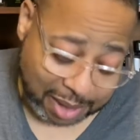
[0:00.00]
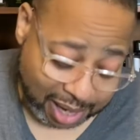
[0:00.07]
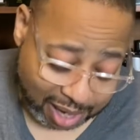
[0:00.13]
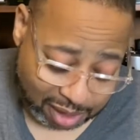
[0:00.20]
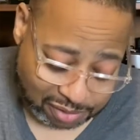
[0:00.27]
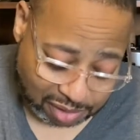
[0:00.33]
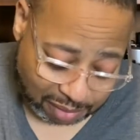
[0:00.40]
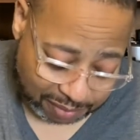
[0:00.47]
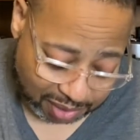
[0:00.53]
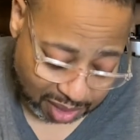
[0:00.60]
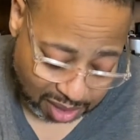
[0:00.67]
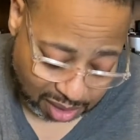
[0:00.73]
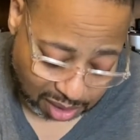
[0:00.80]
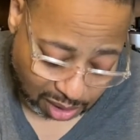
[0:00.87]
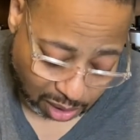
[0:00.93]
house of
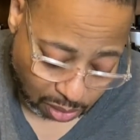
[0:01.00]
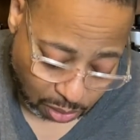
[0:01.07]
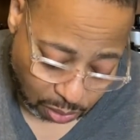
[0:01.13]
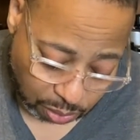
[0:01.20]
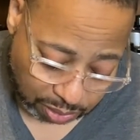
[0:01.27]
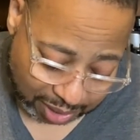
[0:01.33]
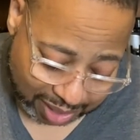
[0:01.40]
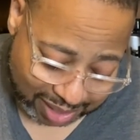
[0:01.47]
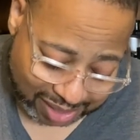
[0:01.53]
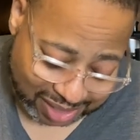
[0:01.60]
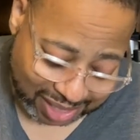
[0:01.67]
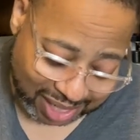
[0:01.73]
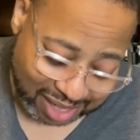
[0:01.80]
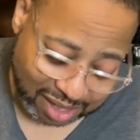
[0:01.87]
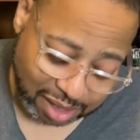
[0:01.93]
Kenneth Cole, it is
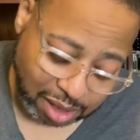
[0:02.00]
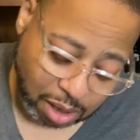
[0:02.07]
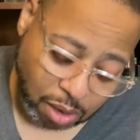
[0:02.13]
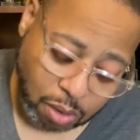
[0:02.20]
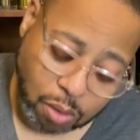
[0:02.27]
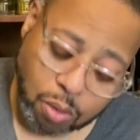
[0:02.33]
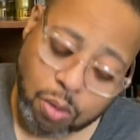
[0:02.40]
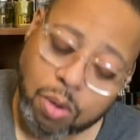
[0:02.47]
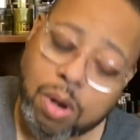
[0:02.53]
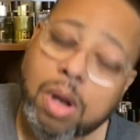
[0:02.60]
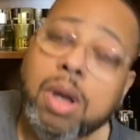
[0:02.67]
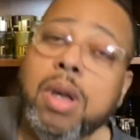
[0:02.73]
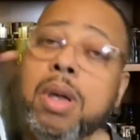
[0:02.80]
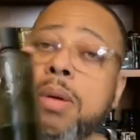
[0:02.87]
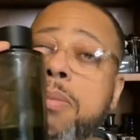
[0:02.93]
Kenneth Cole
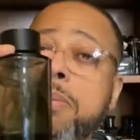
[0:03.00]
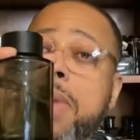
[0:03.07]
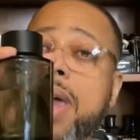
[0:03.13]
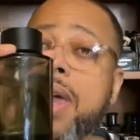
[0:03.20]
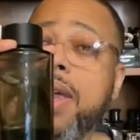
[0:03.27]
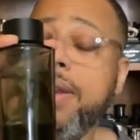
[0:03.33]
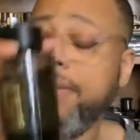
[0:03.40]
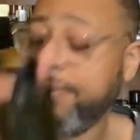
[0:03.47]
Man.